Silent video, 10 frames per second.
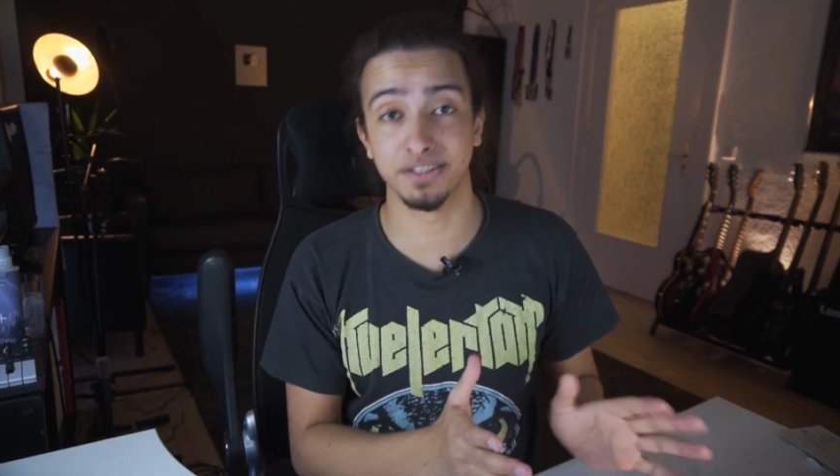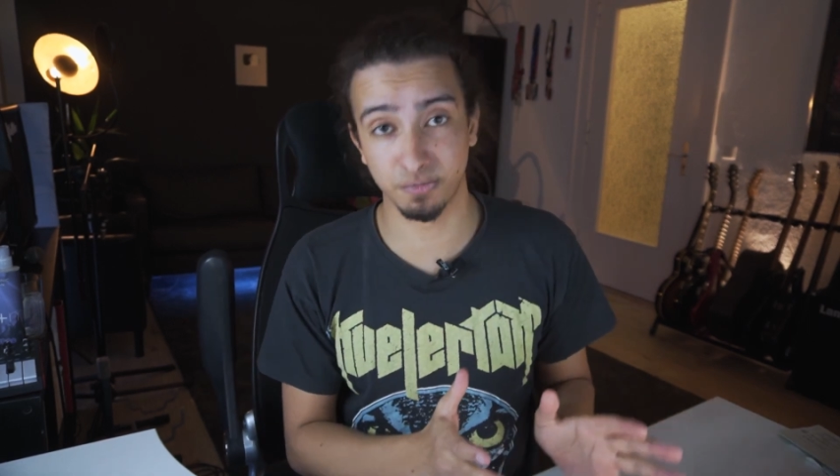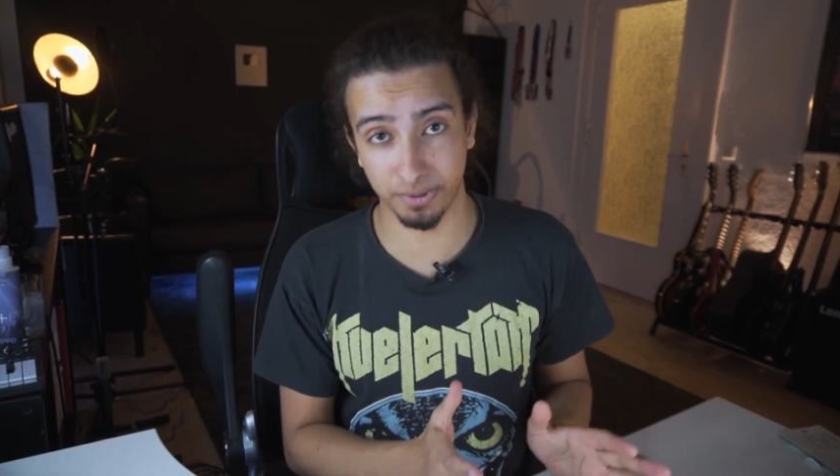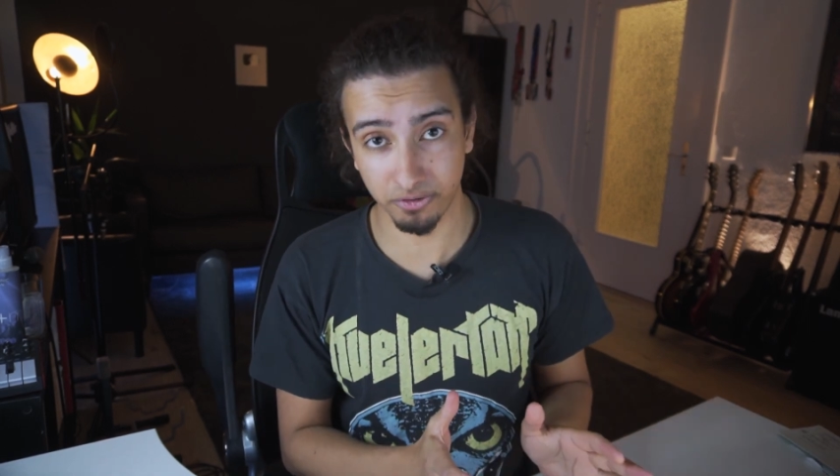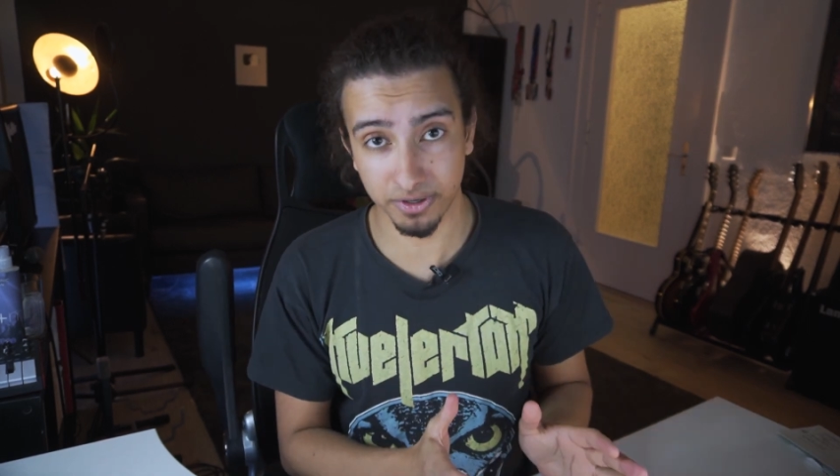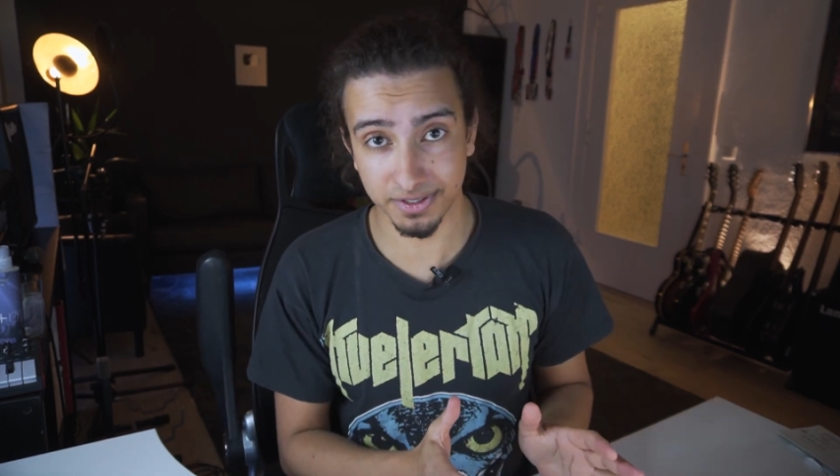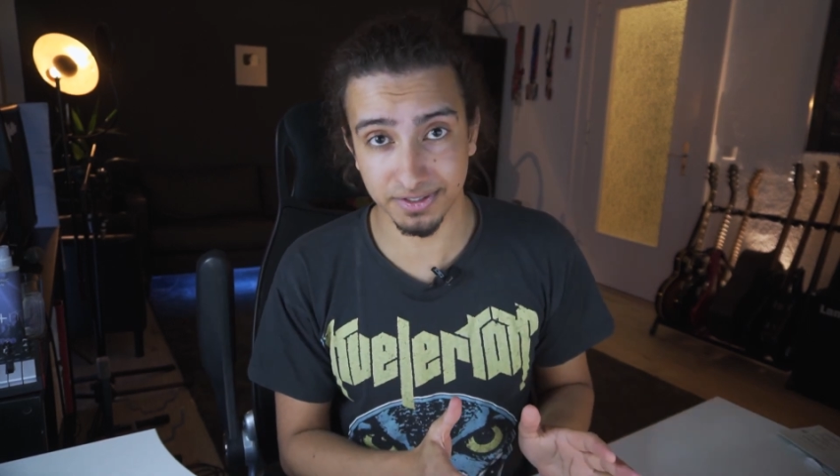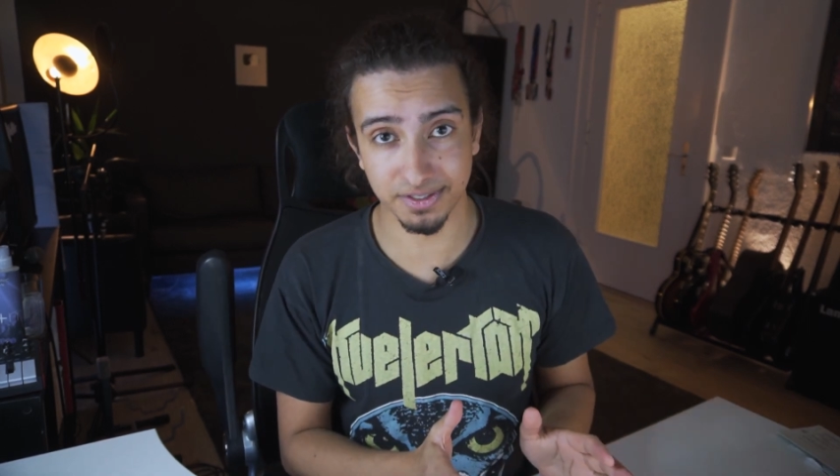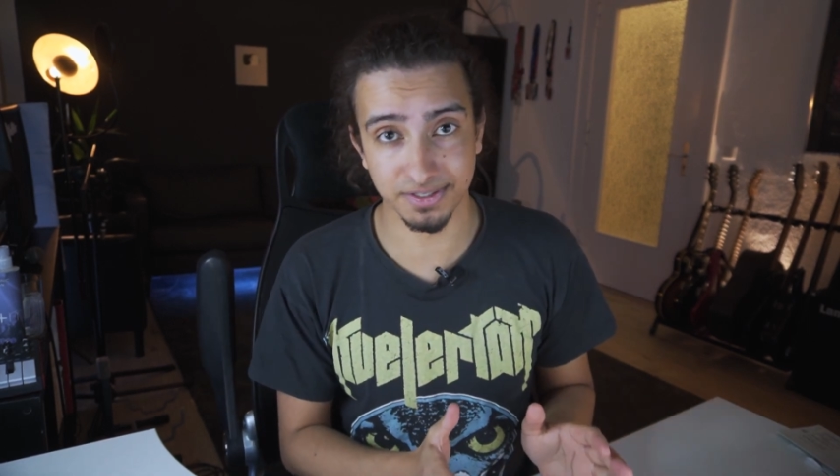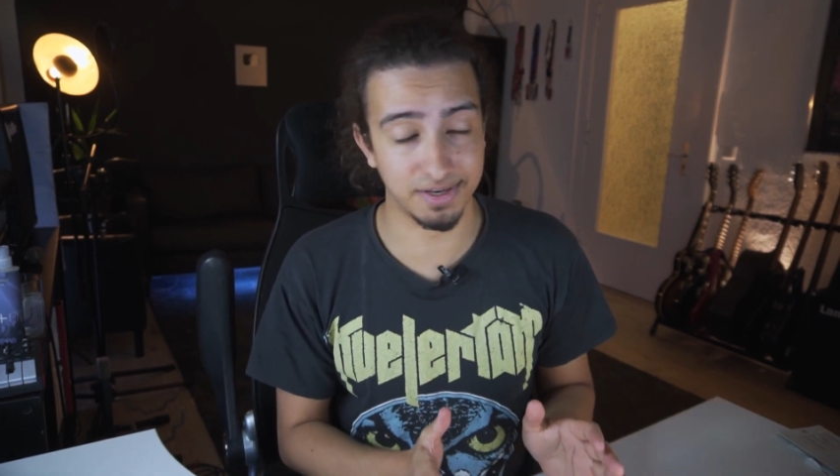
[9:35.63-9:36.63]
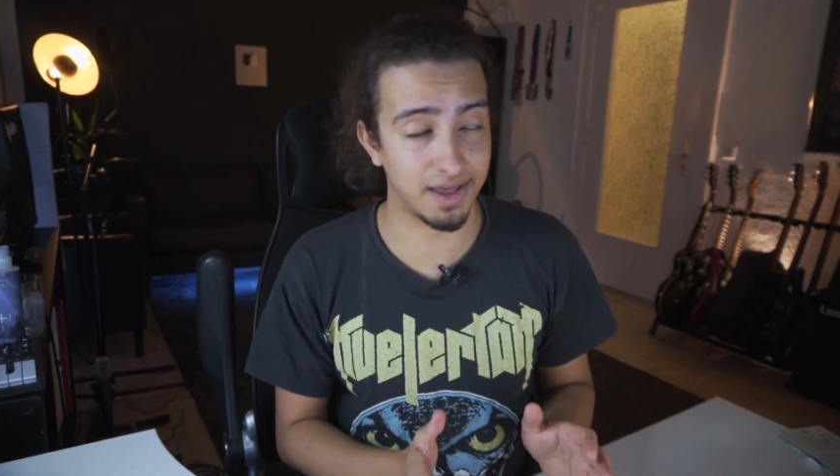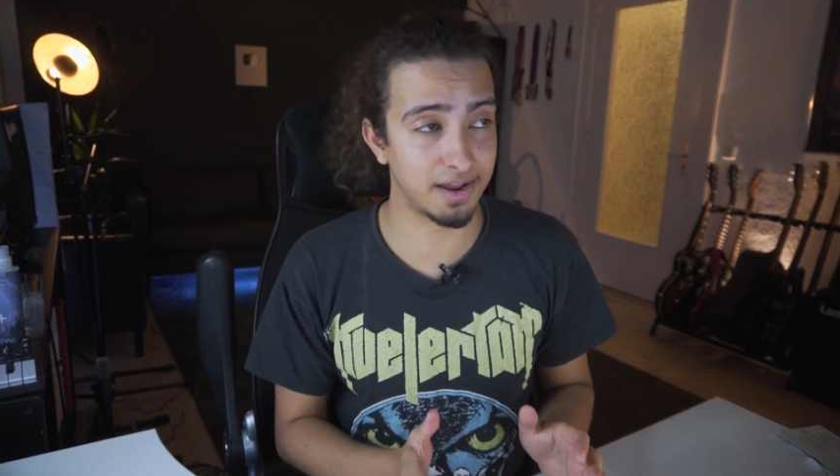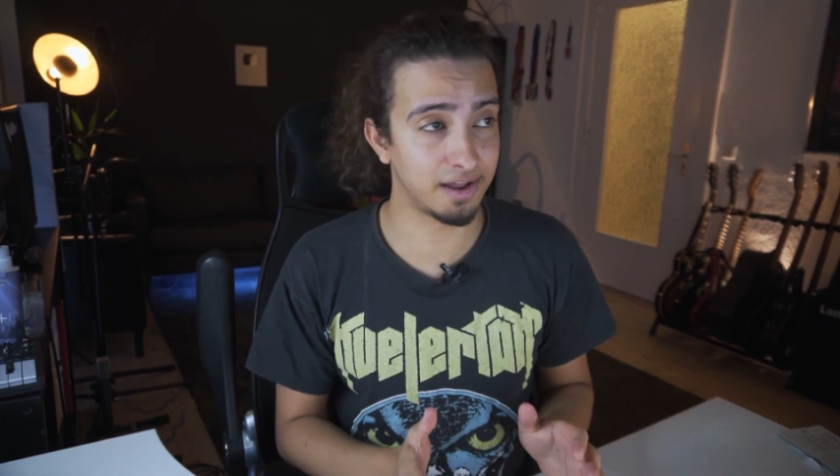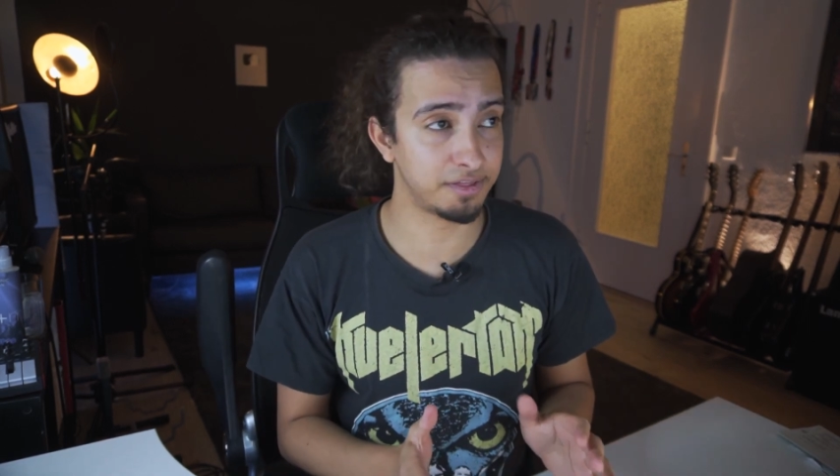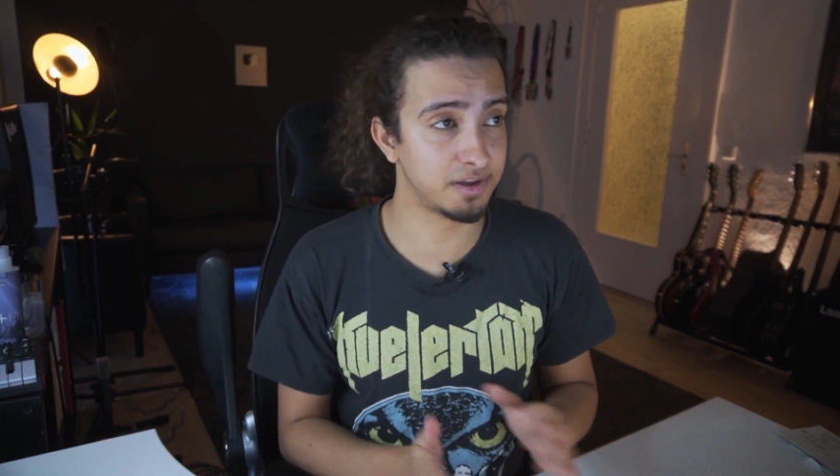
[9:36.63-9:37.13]
experiences
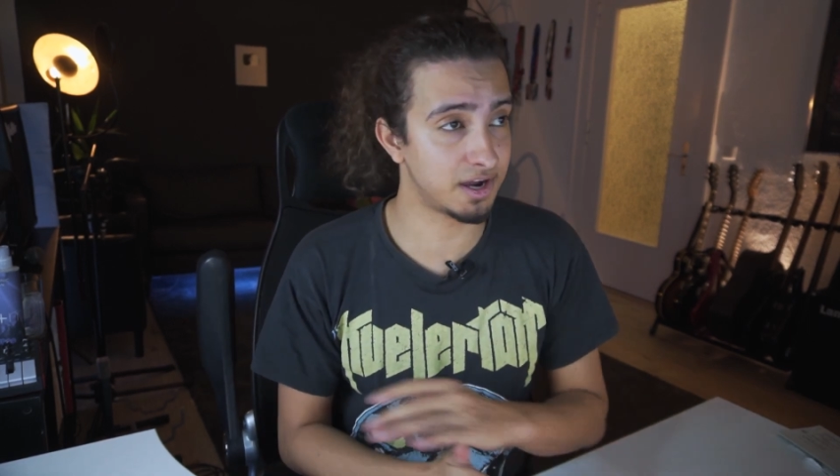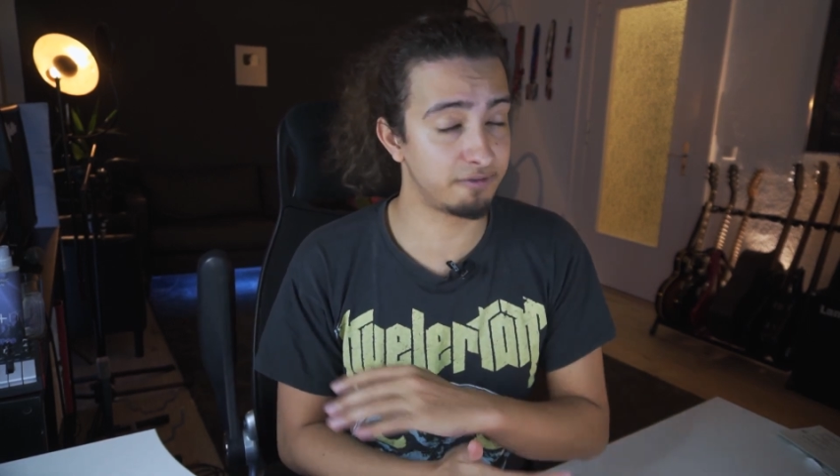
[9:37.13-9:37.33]
that I think